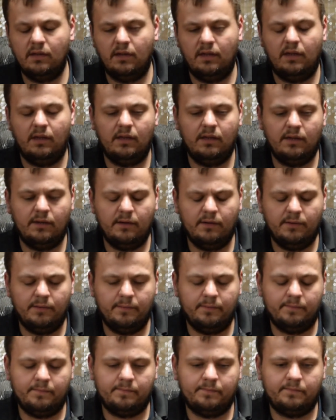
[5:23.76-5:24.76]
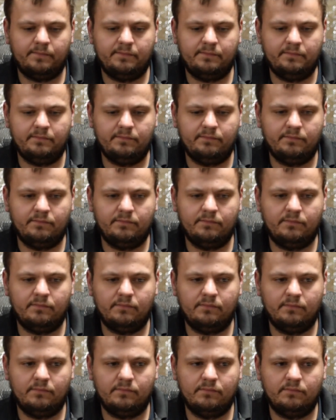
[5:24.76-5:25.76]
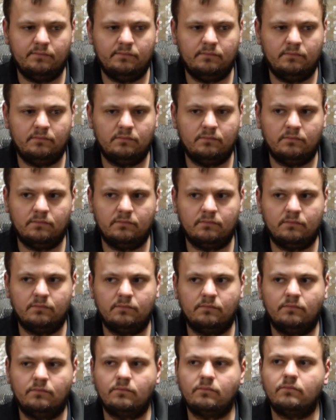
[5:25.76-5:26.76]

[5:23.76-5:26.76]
[no speech]